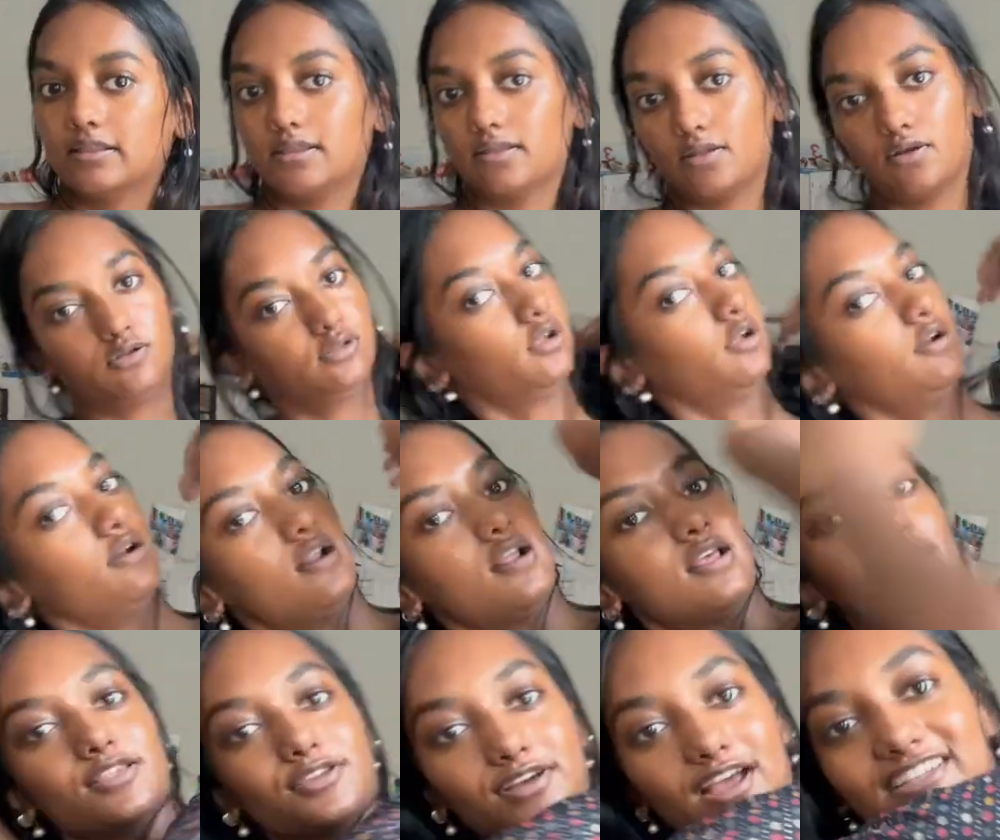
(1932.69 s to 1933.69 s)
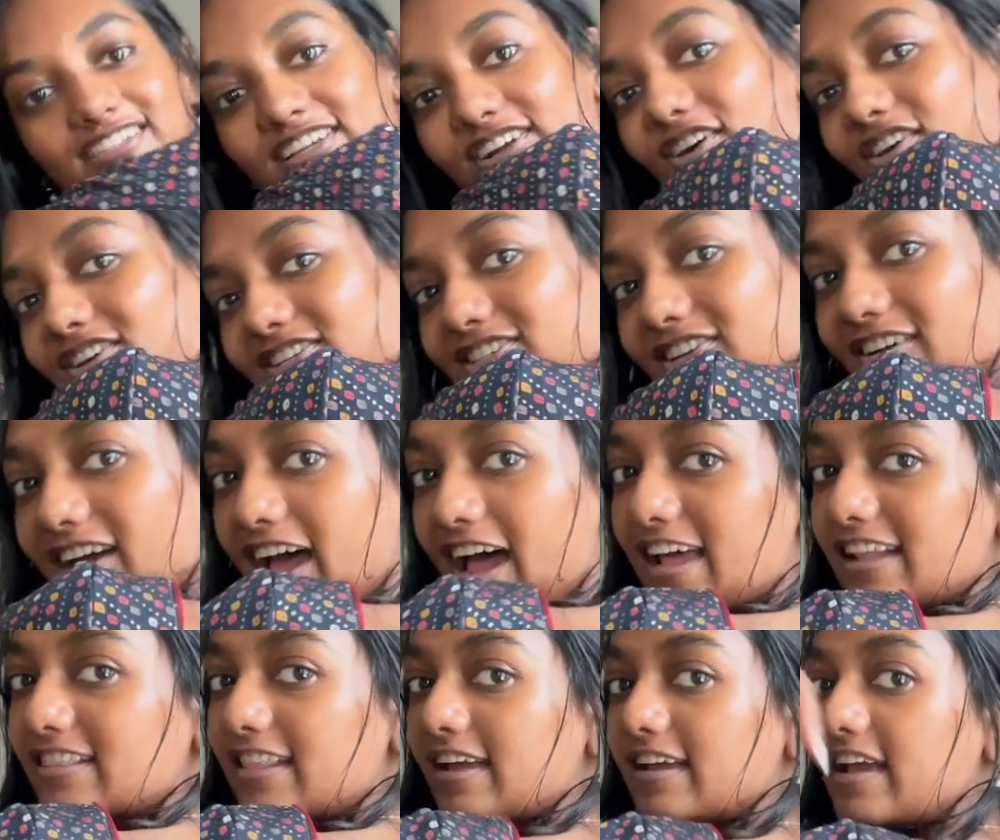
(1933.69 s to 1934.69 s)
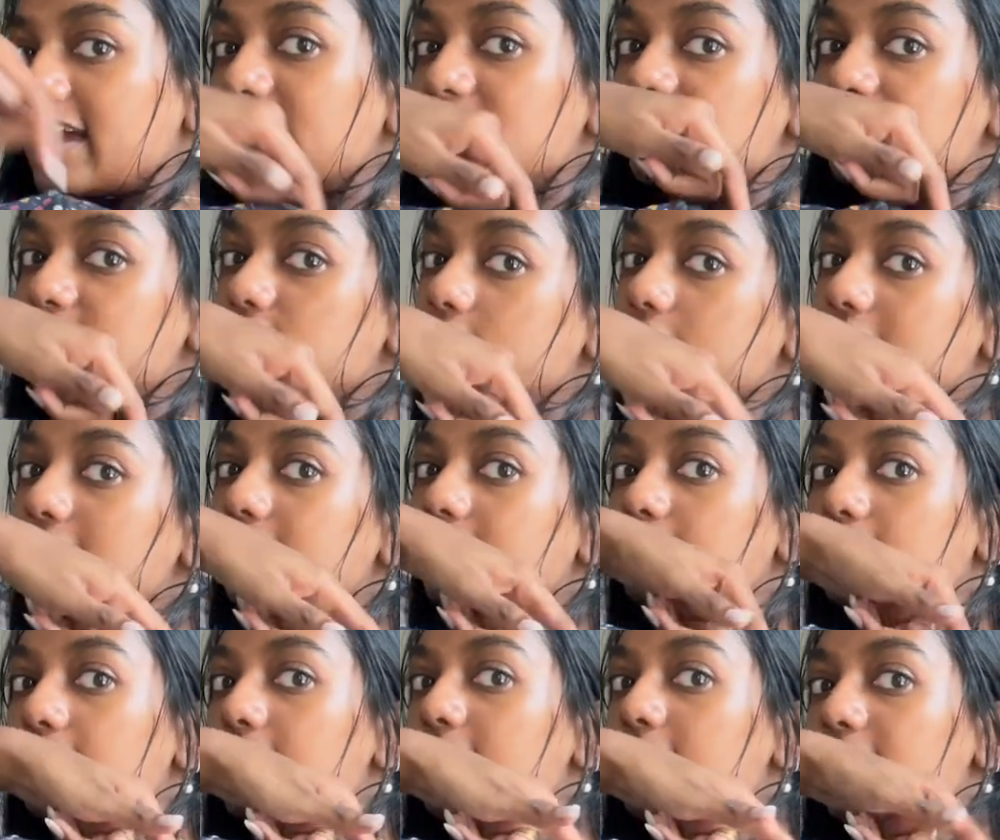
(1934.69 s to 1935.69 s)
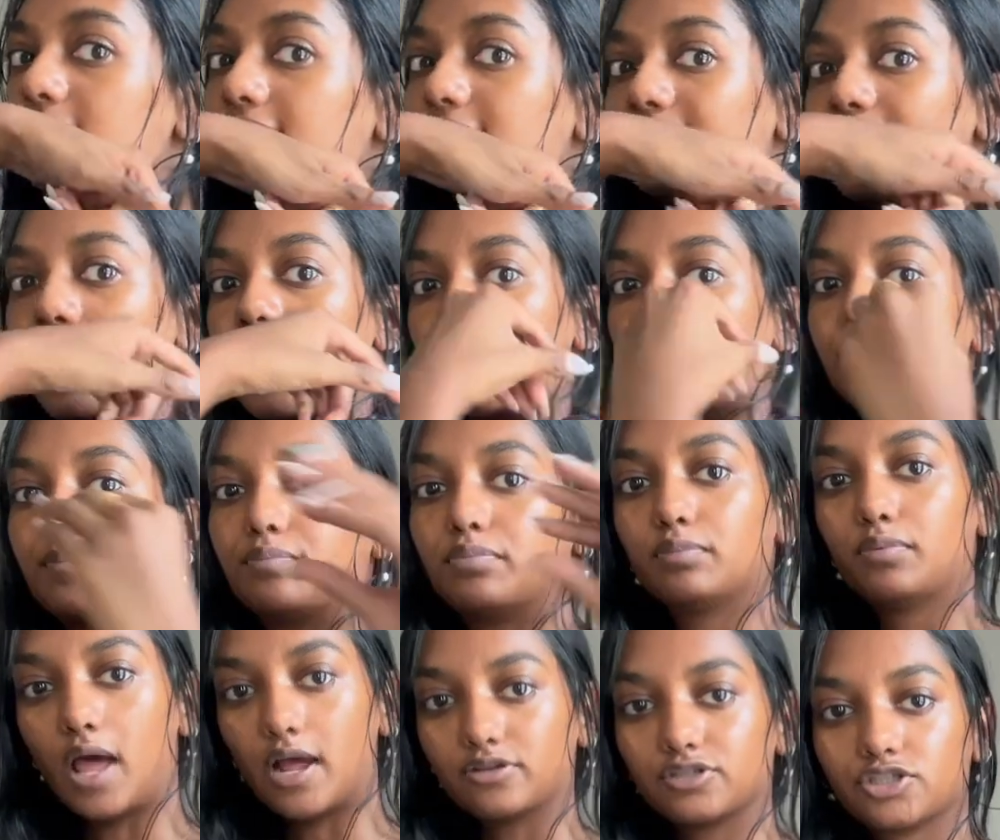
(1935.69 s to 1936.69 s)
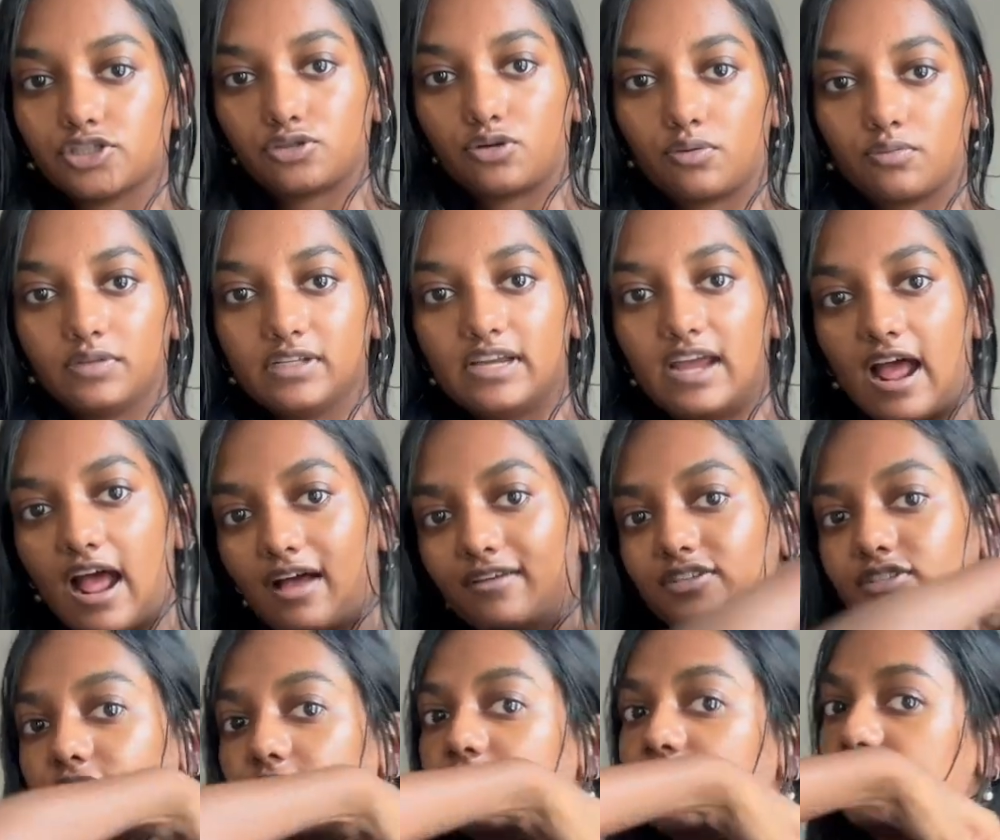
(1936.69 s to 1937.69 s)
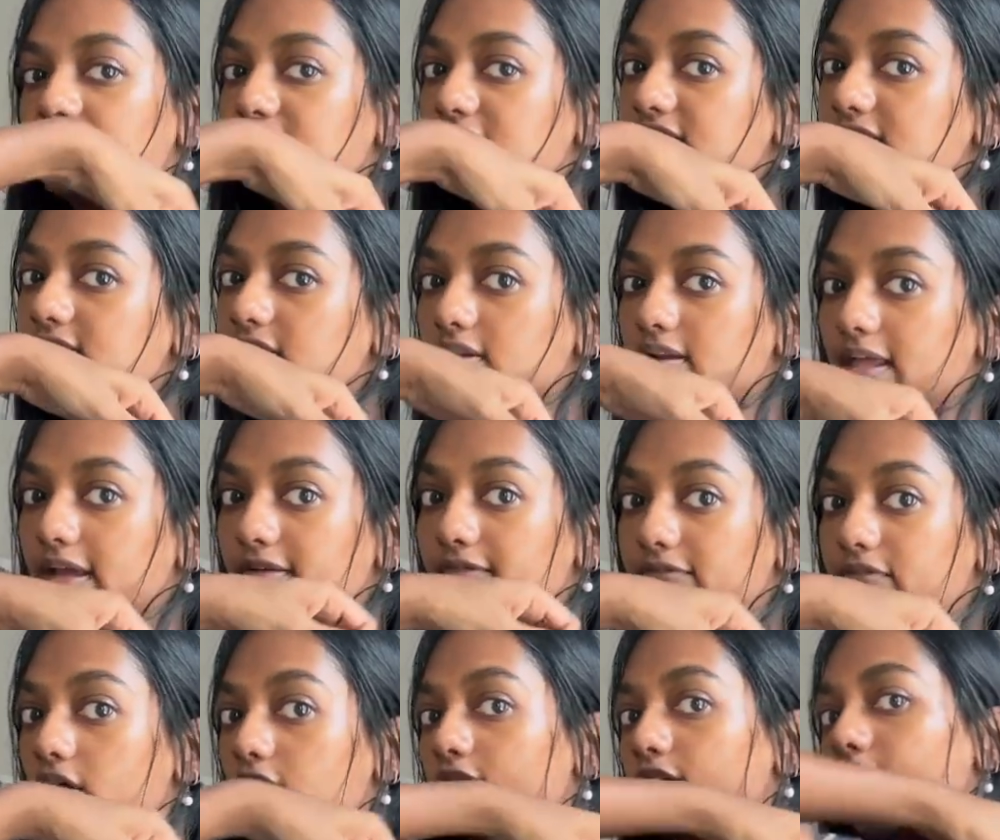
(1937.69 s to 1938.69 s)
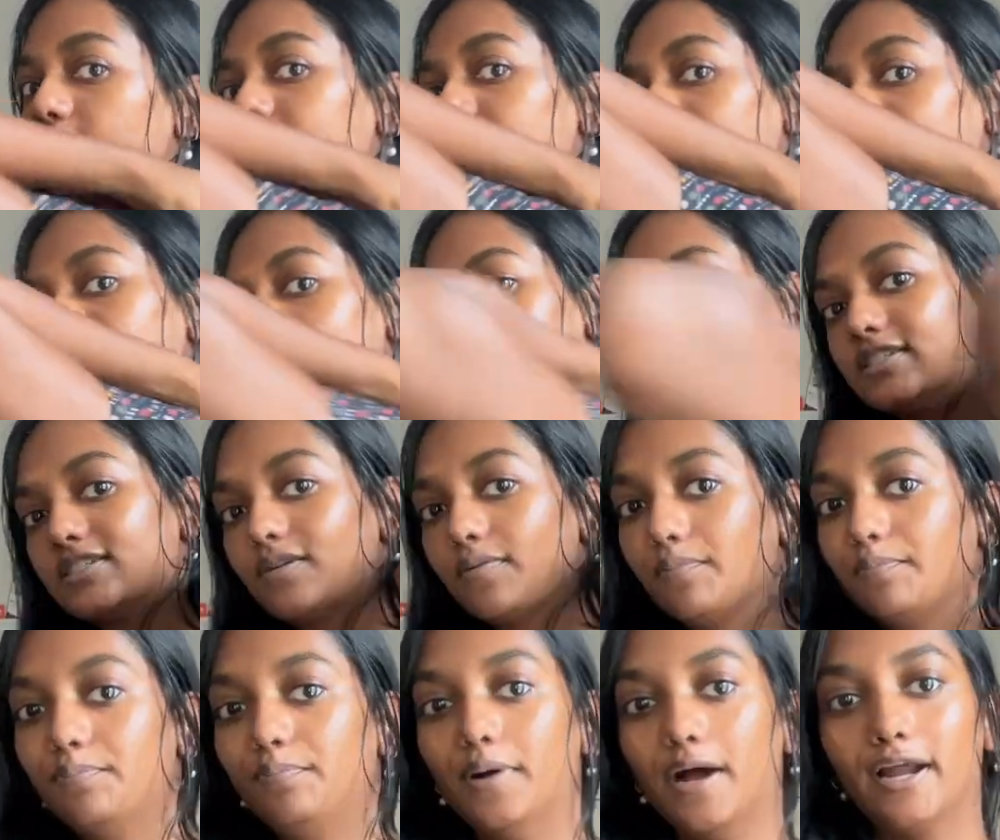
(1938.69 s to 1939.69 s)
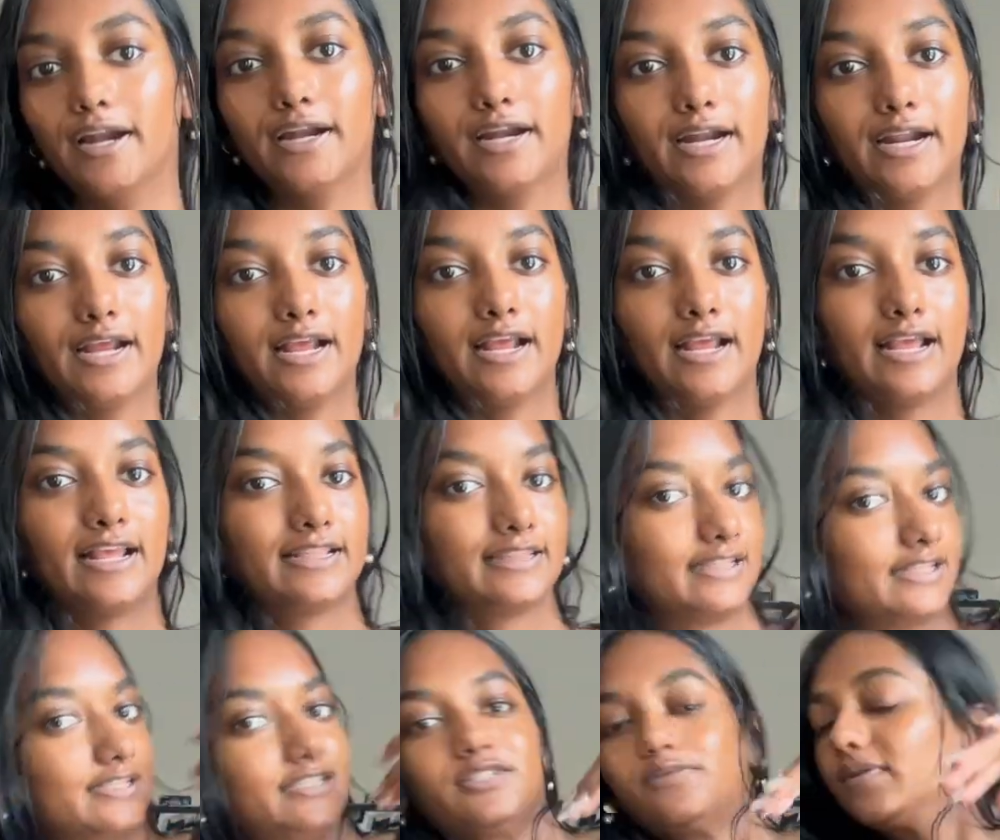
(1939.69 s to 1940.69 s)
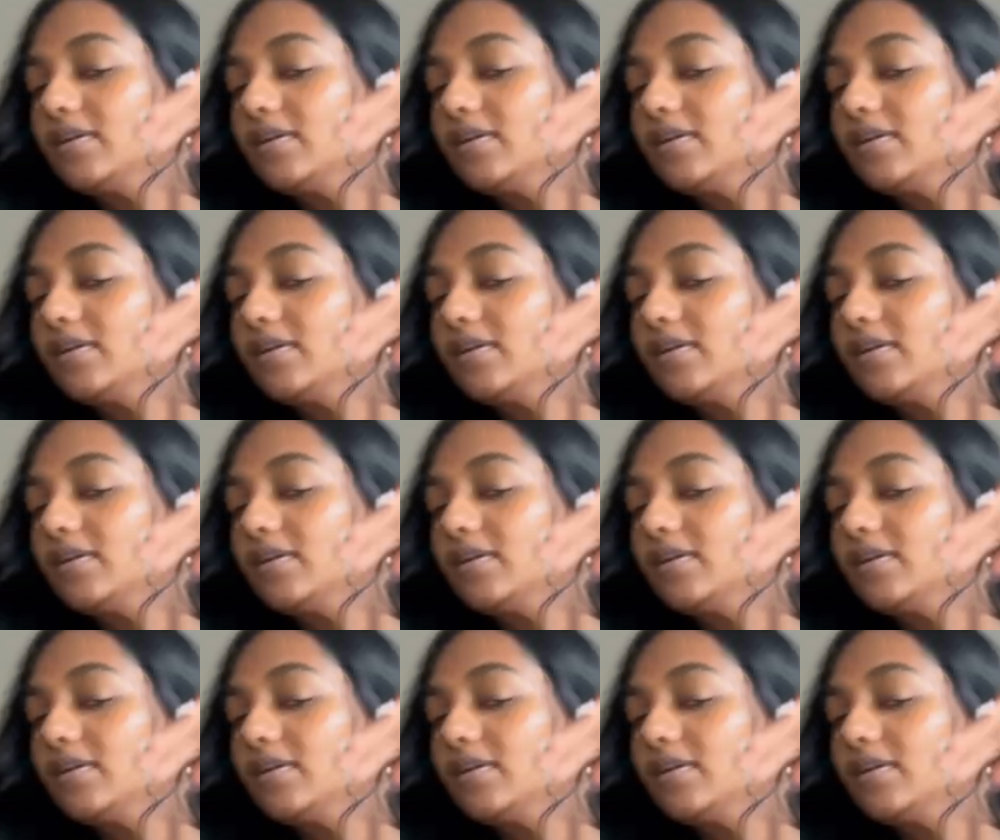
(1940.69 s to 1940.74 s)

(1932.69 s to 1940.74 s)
hold on, you guys can also add like a string that blouses normally have so it does like fall off like this, but this is what